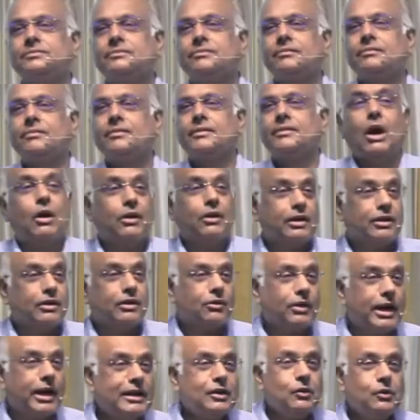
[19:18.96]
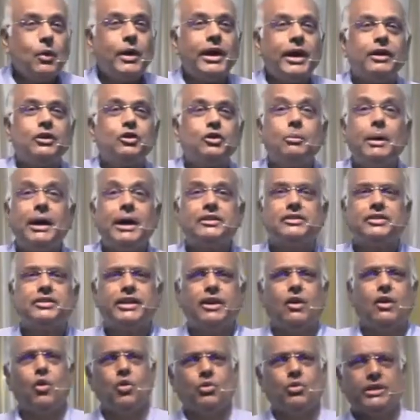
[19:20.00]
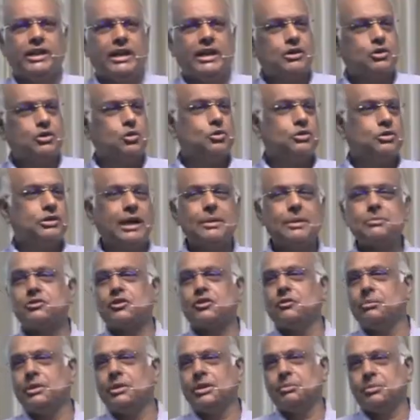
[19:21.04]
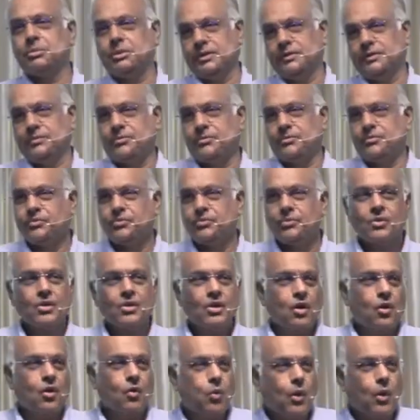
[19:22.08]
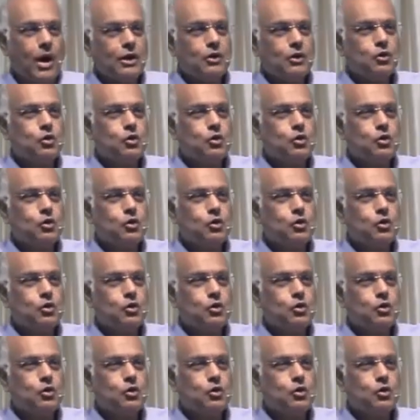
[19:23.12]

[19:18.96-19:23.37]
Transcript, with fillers: Now, right away you might say, oh, there are two types of people one who